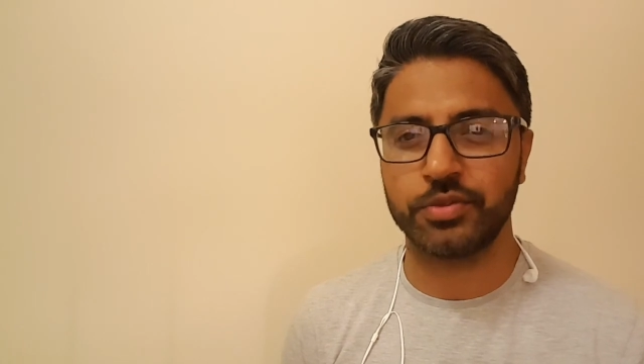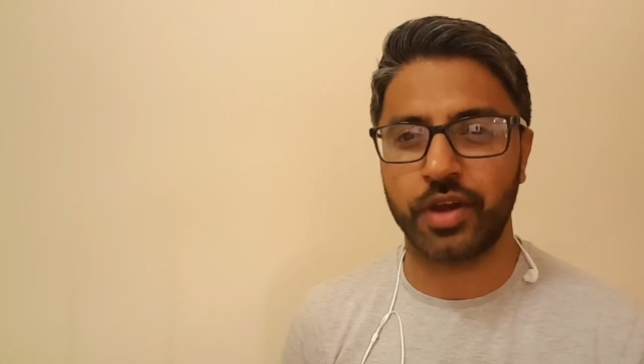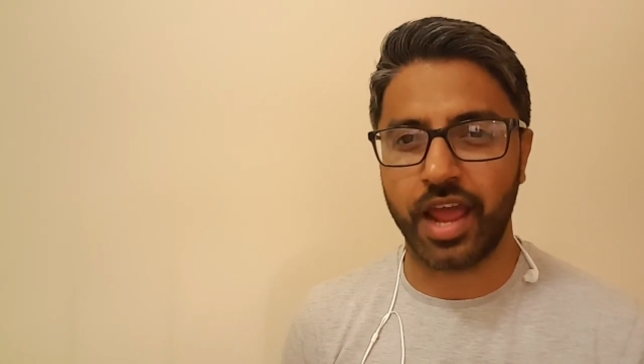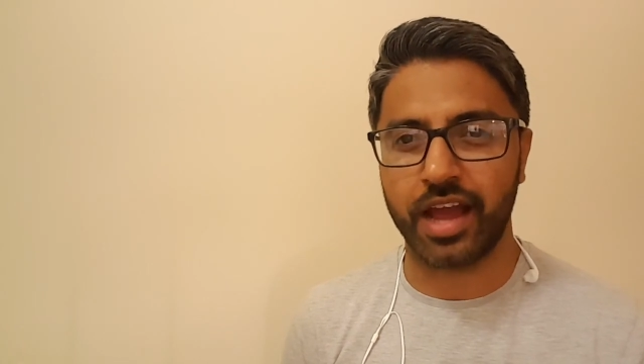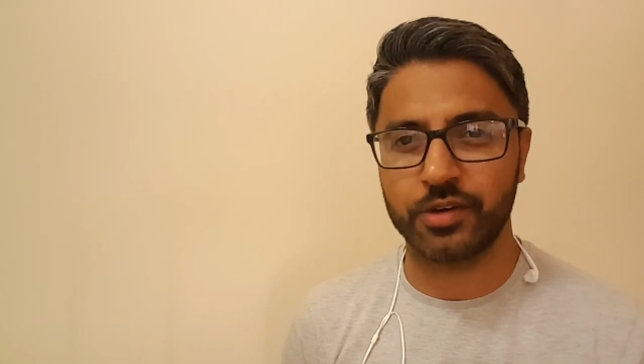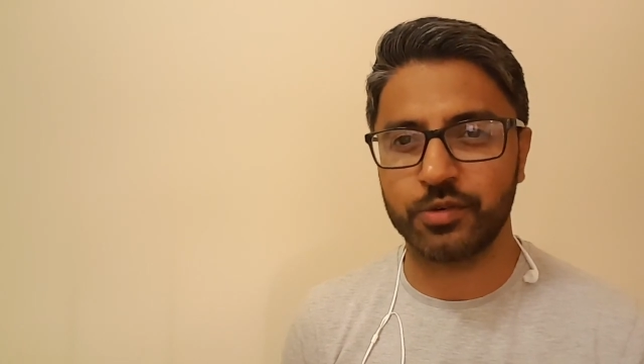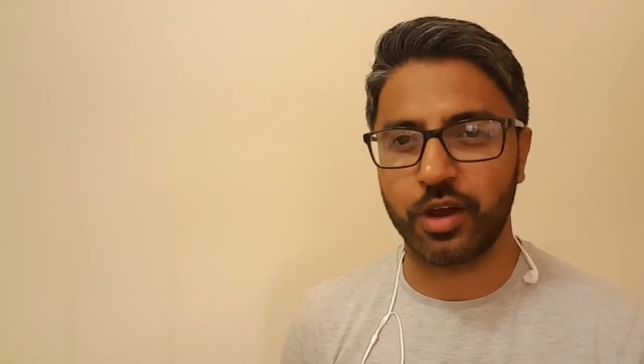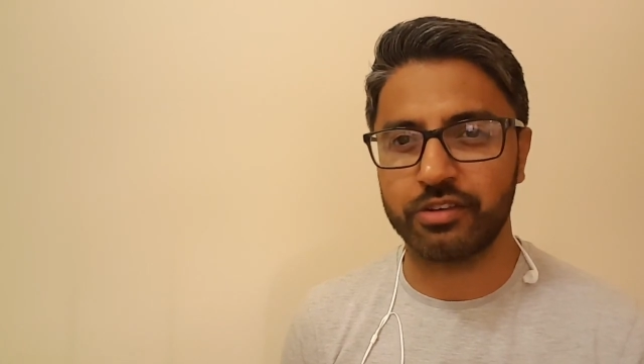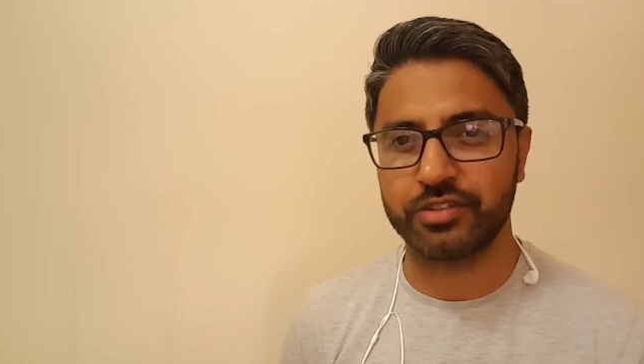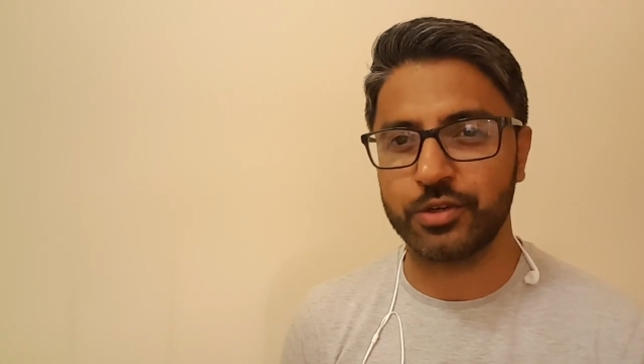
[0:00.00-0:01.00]
to react to
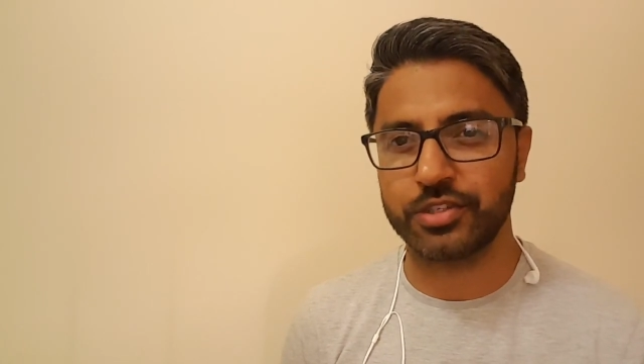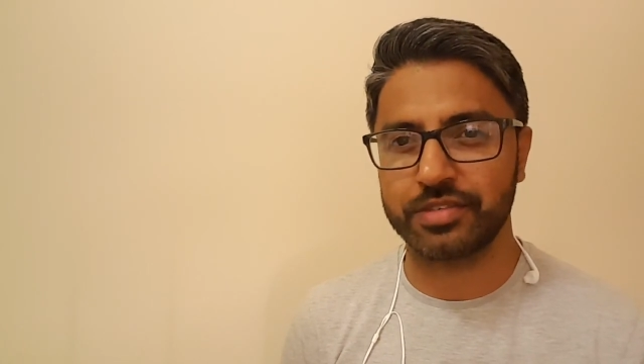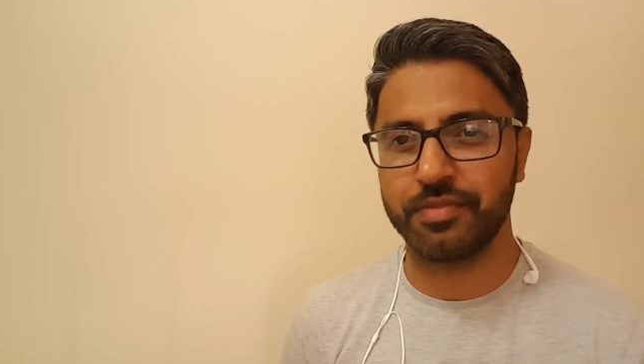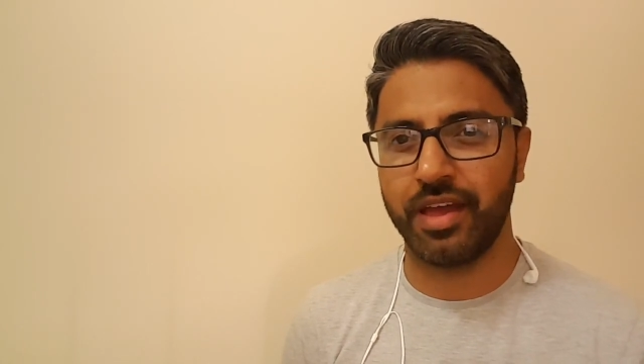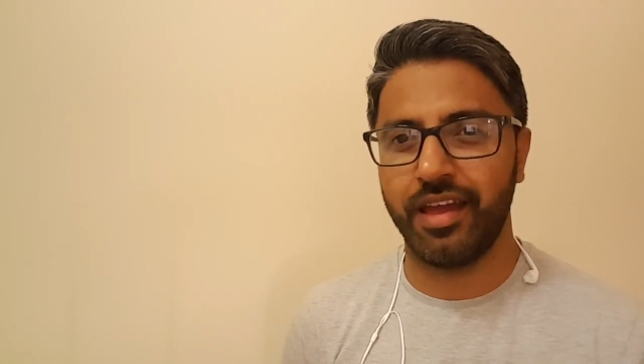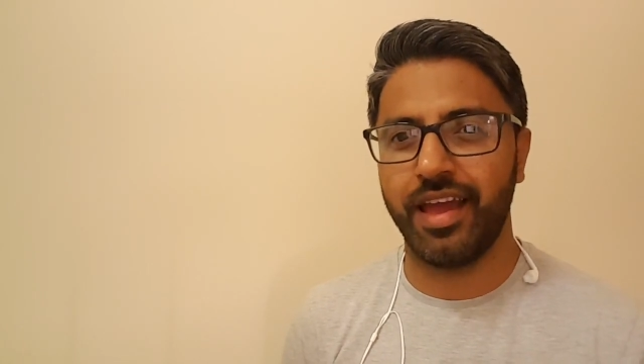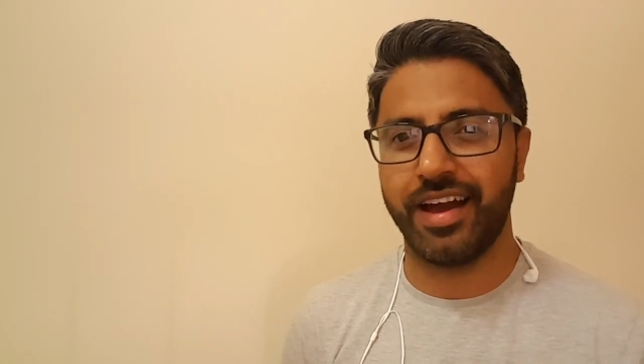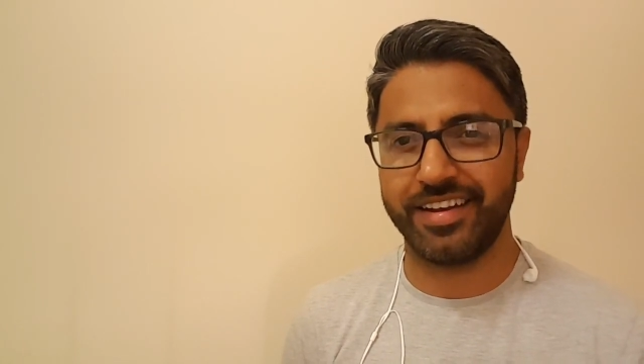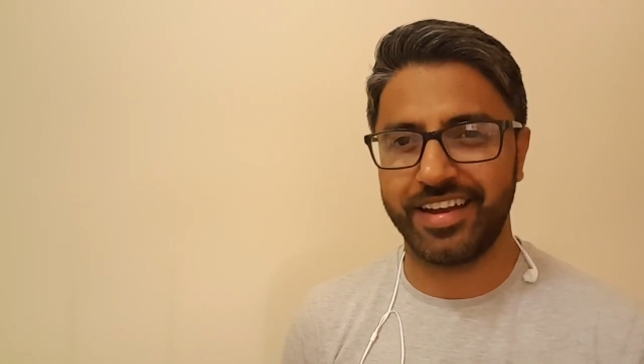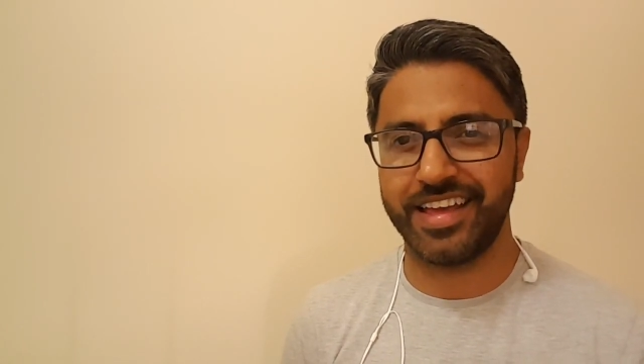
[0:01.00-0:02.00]
all of those.
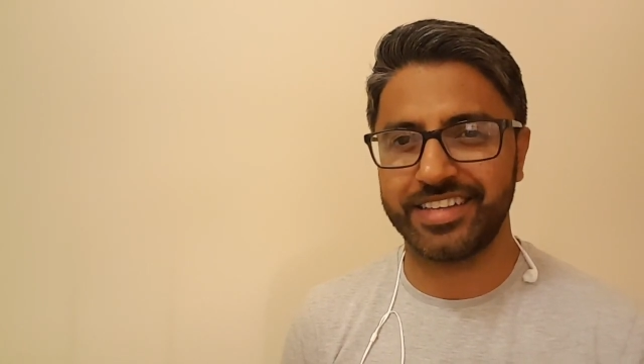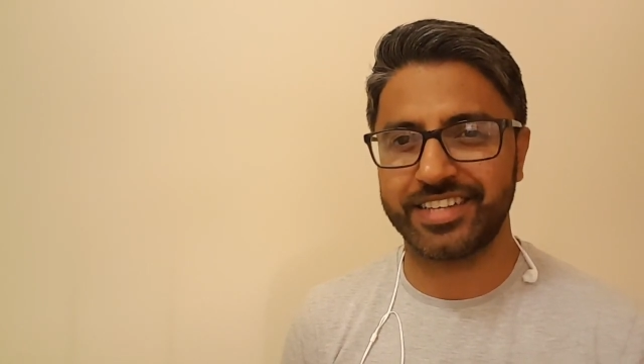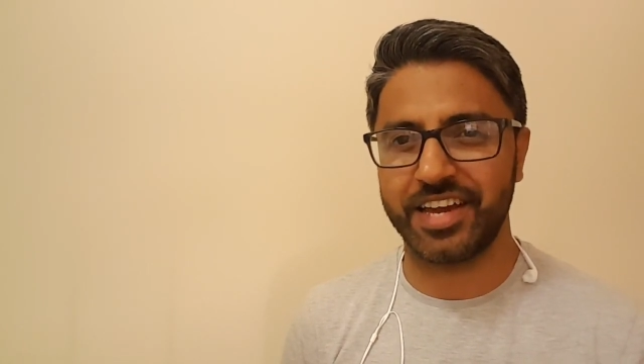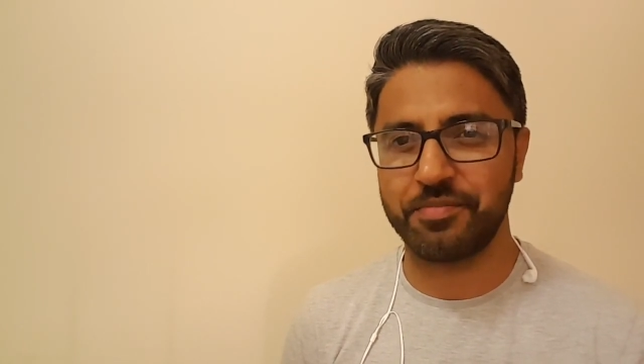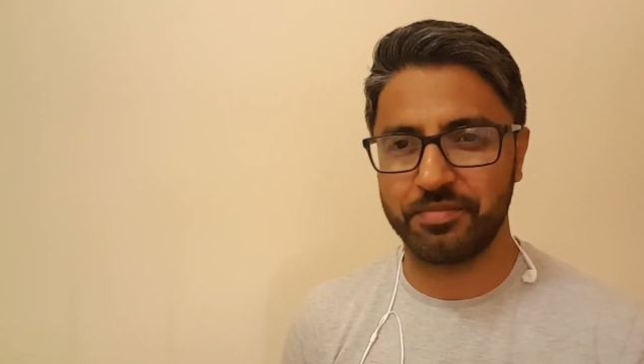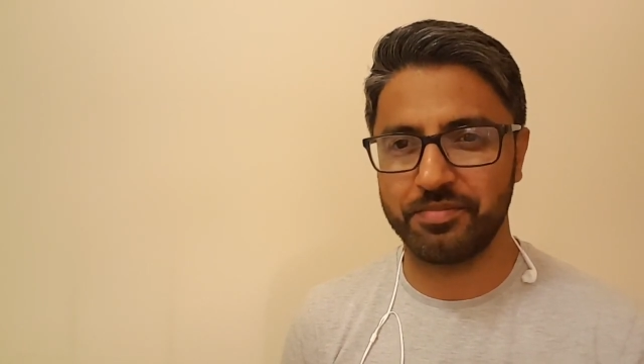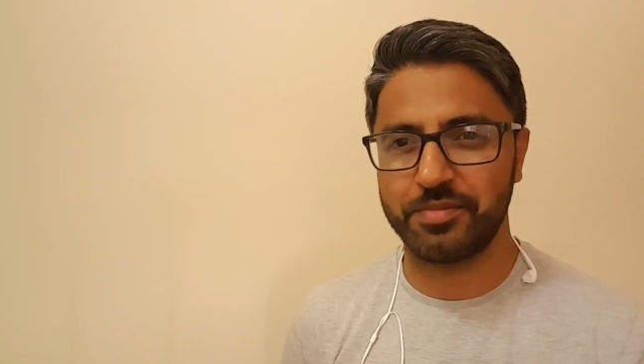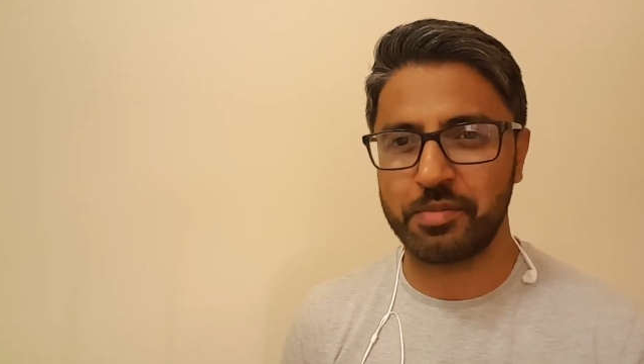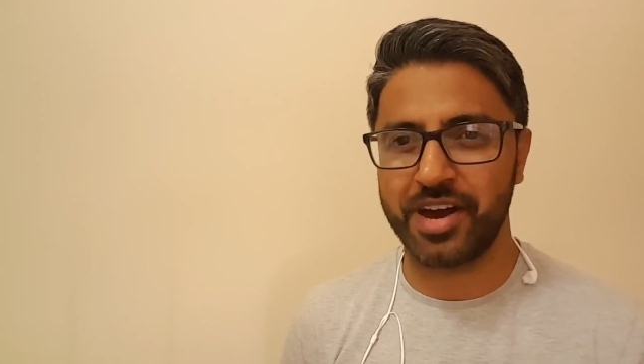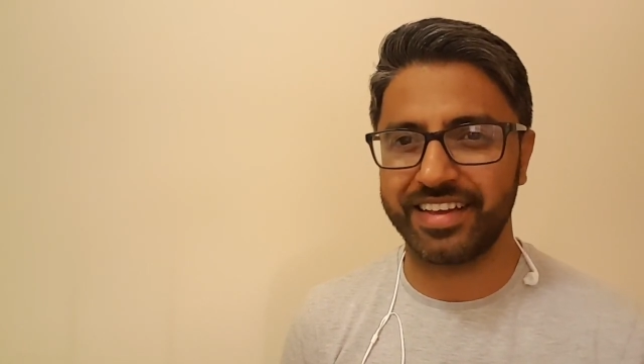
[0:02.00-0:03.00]
Until next time, bye-bye.